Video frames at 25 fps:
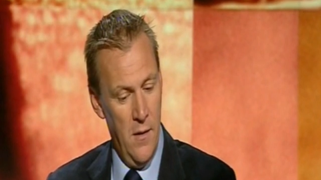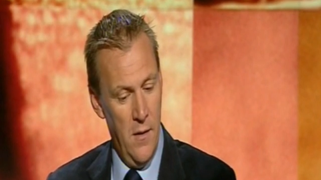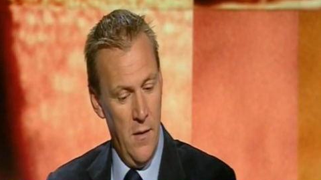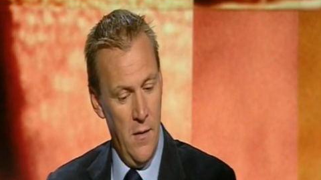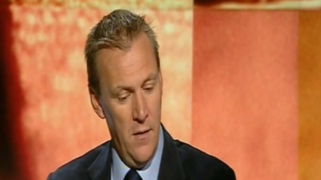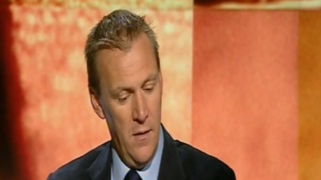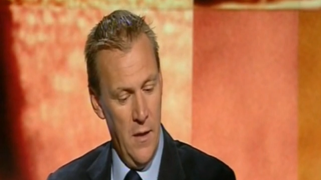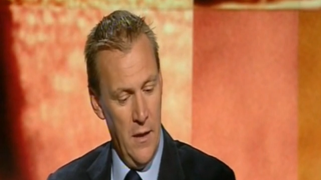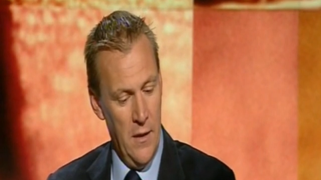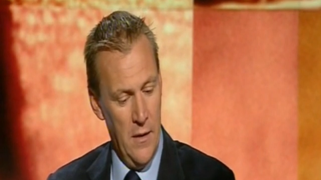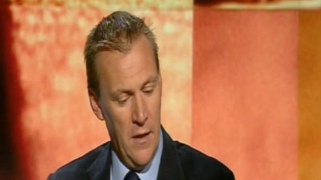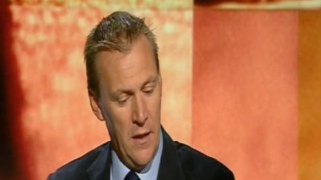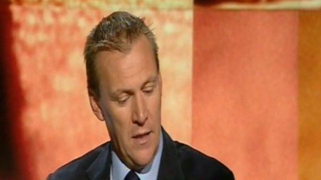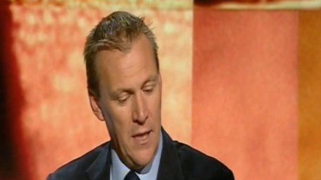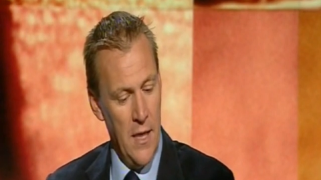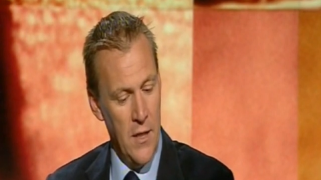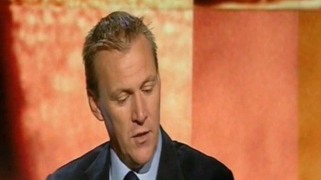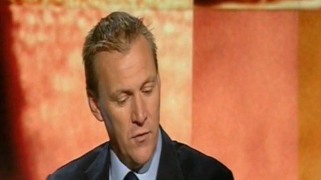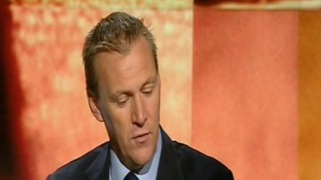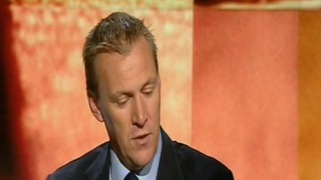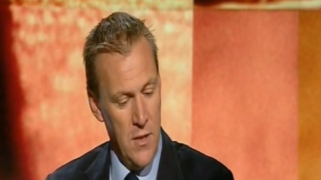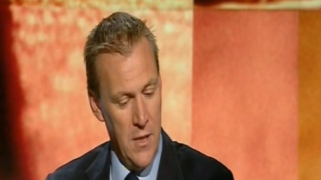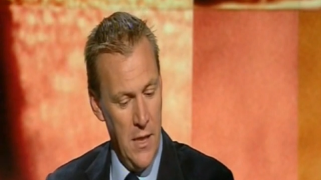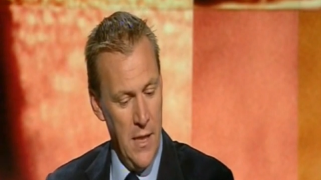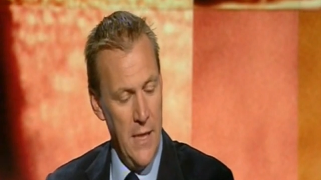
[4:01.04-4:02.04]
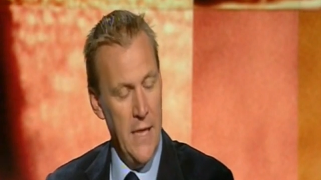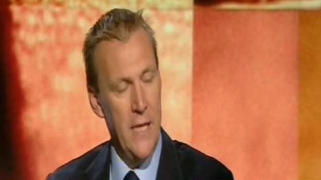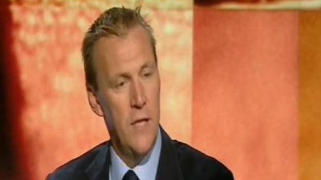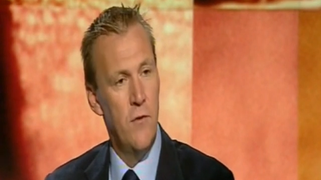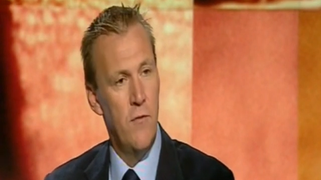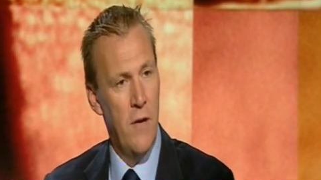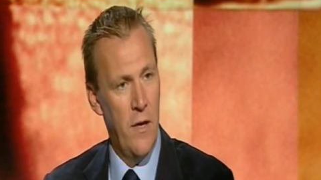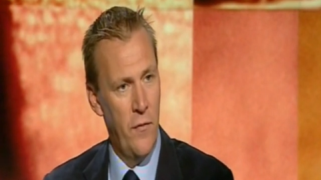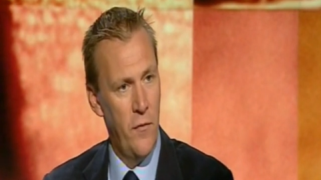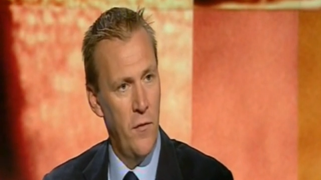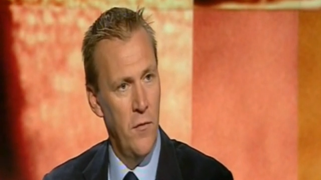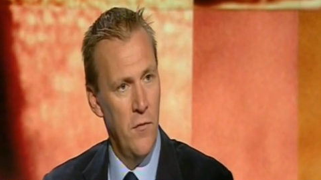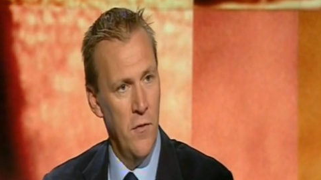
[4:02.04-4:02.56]
the, the country's lead
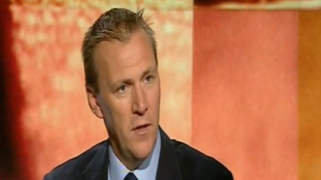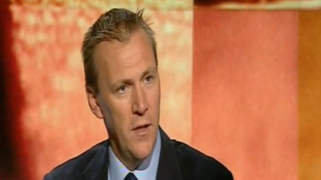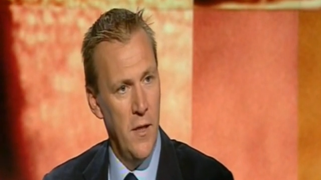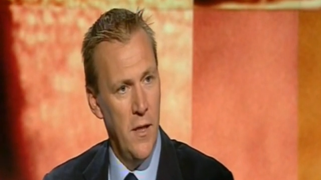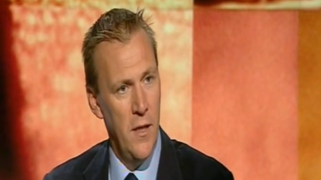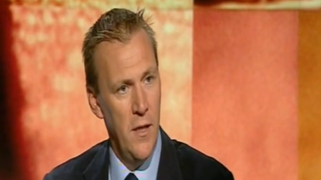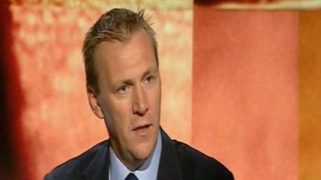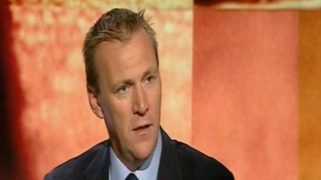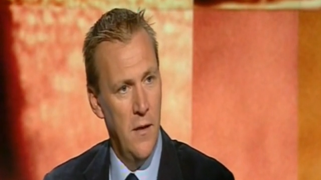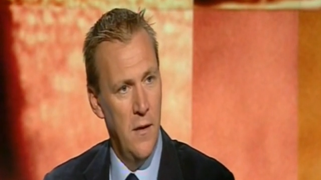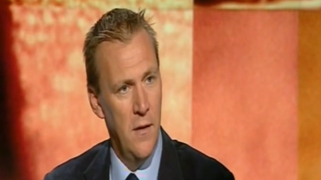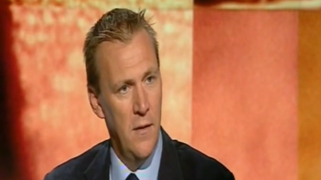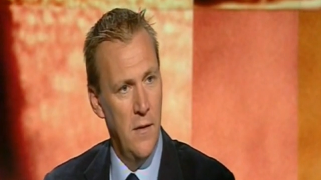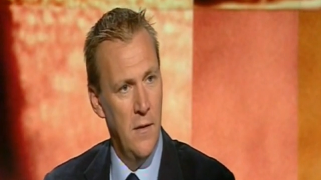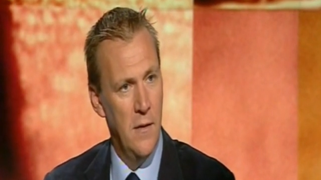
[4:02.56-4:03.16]
referee